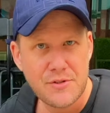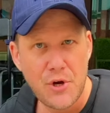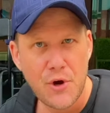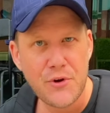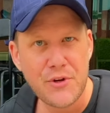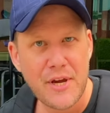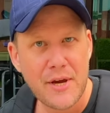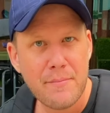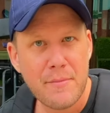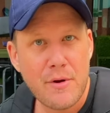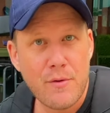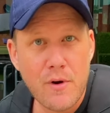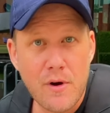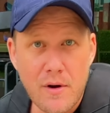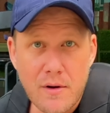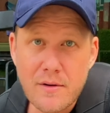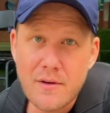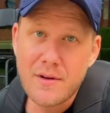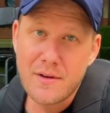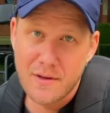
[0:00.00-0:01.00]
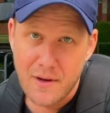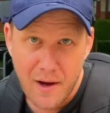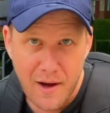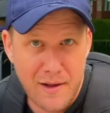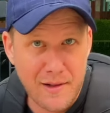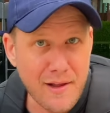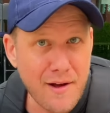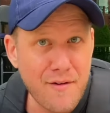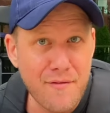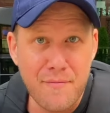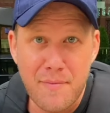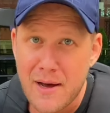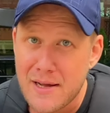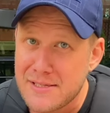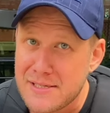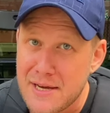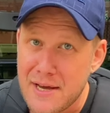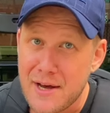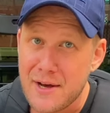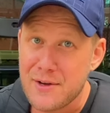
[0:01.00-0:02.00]
Don't get me wrong, I love
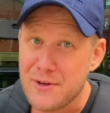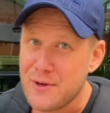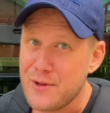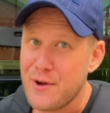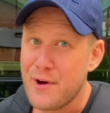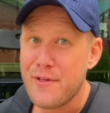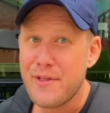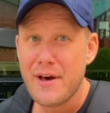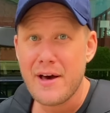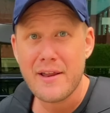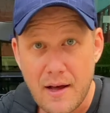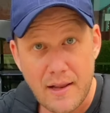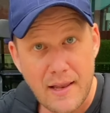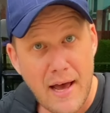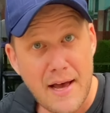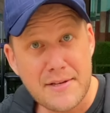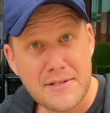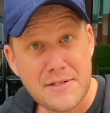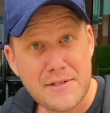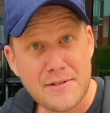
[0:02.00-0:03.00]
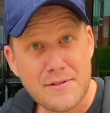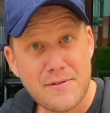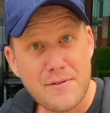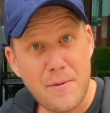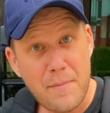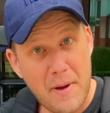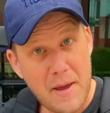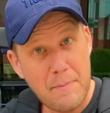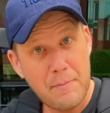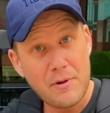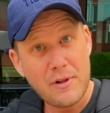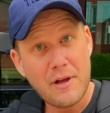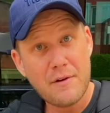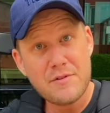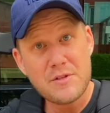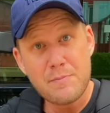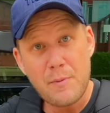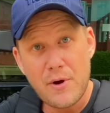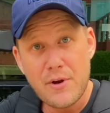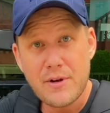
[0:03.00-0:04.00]
Pattaya, you know that. Alas, the people
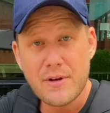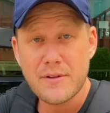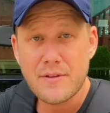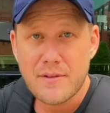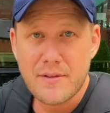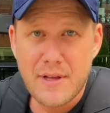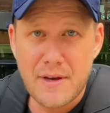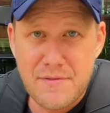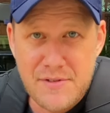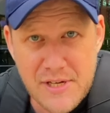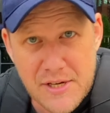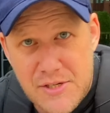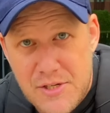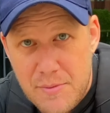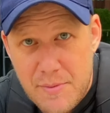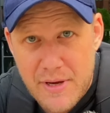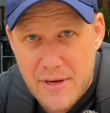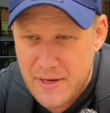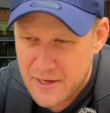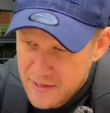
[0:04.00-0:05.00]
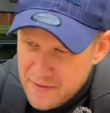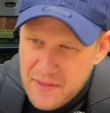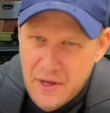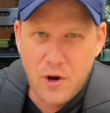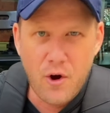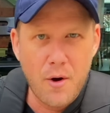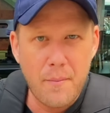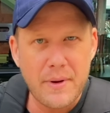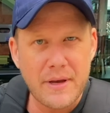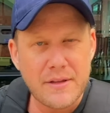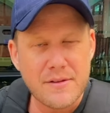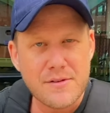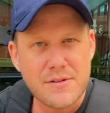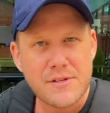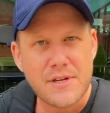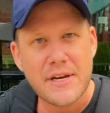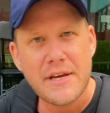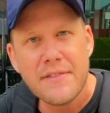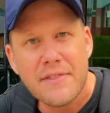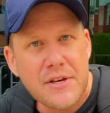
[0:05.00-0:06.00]
have spoken. They've said to me in the
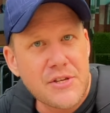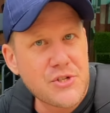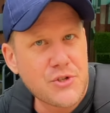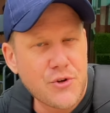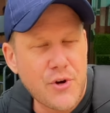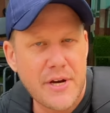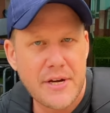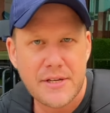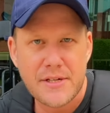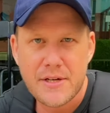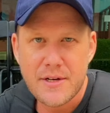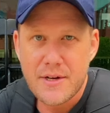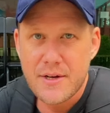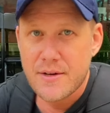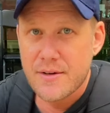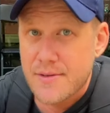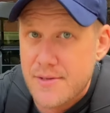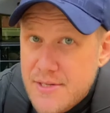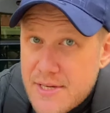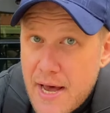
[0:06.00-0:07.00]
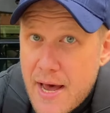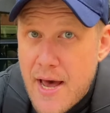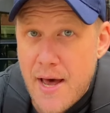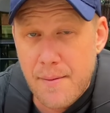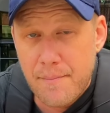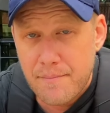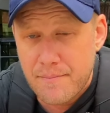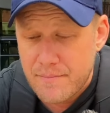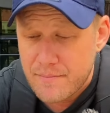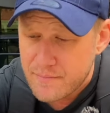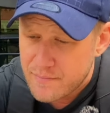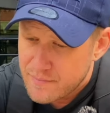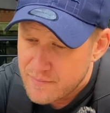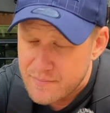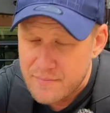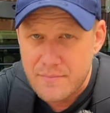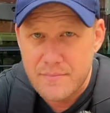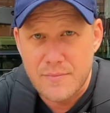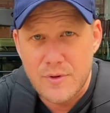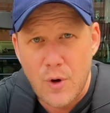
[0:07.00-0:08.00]
comments and in the street, Sam,
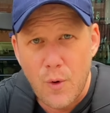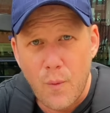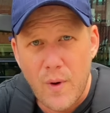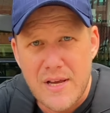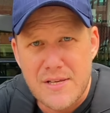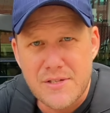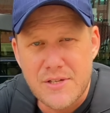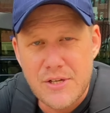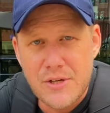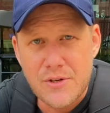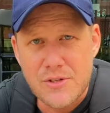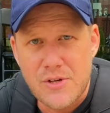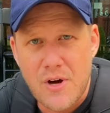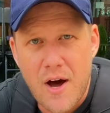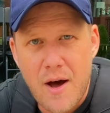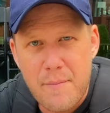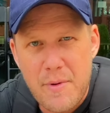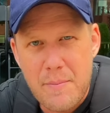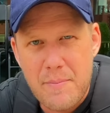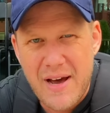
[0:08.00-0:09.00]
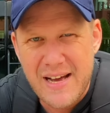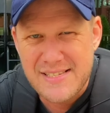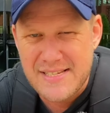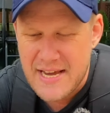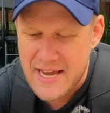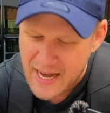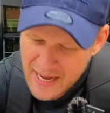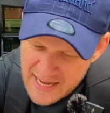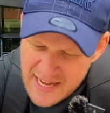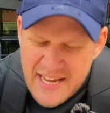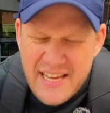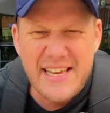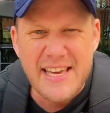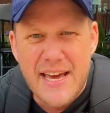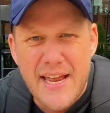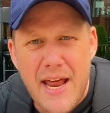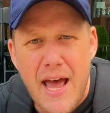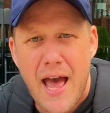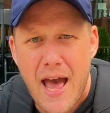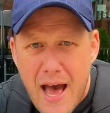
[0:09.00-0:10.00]
you're wasting your time in Pattaya.
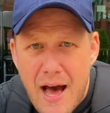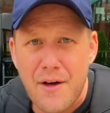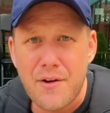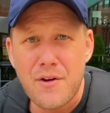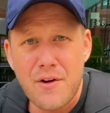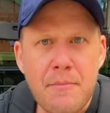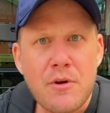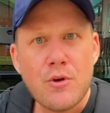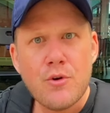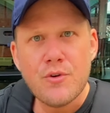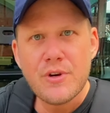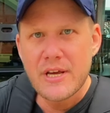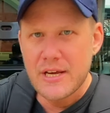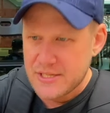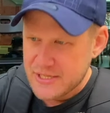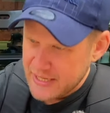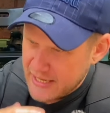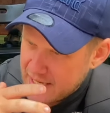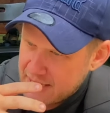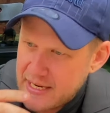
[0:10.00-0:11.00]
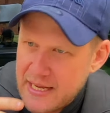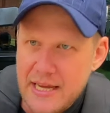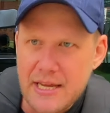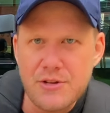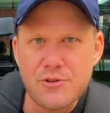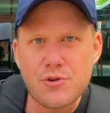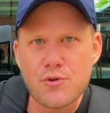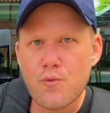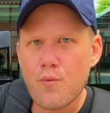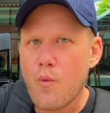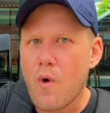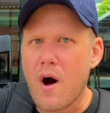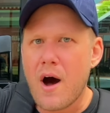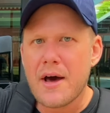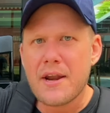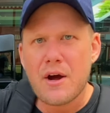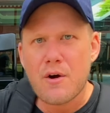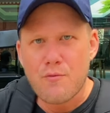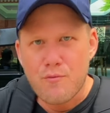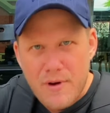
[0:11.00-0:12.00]
Get out, you need to get into
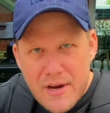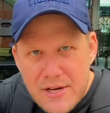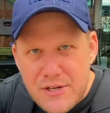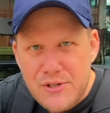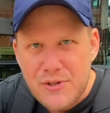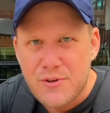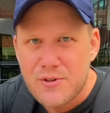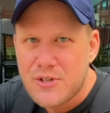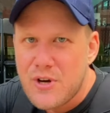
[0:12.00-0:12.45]
wider regional